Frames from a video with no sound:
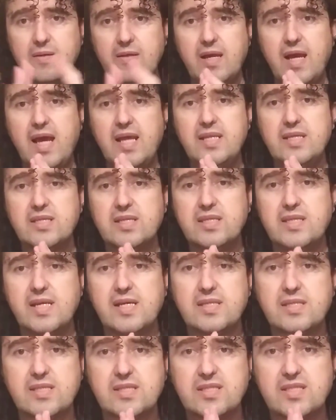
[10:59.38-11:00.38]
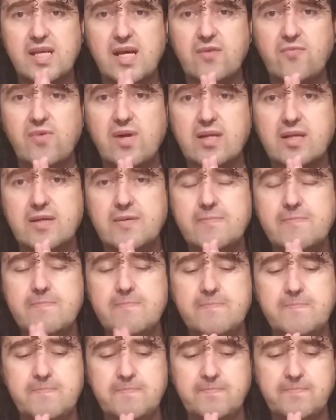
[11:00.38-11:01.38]
Any suggestions are
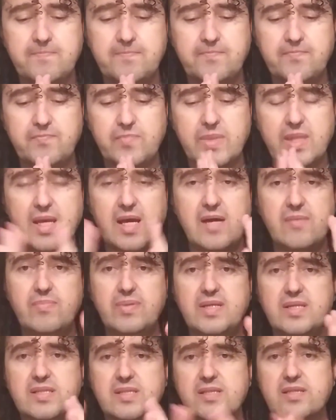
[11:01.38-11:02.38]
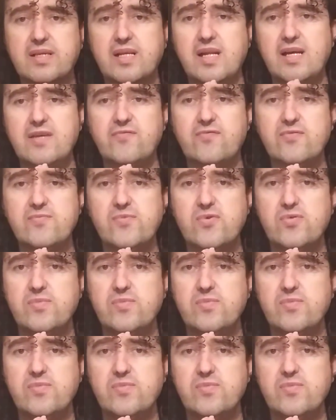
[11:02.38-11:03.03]
welcome, and please subscribe for more